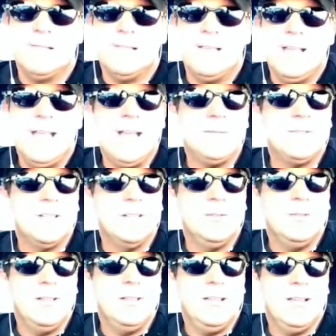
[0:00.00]
Yeah,
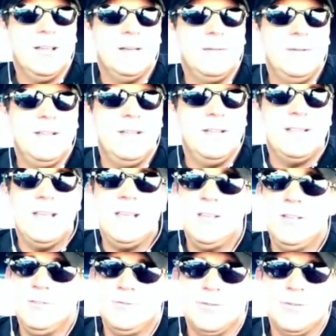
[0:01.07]
absolutely. And thank
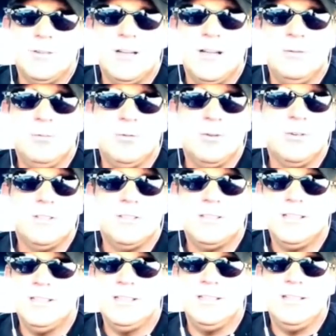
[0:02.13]
you for your kind
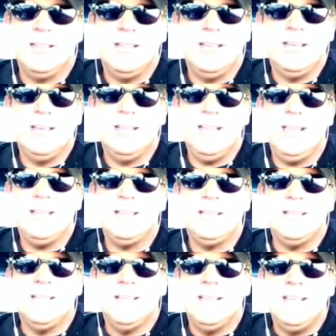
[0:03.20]
words. And
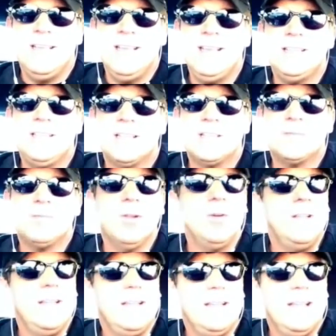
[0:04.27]
it's
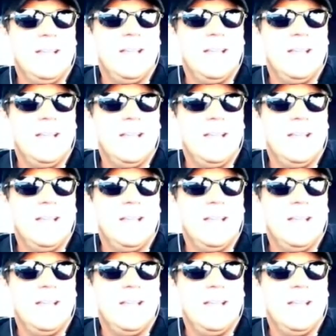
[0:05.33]
exploding.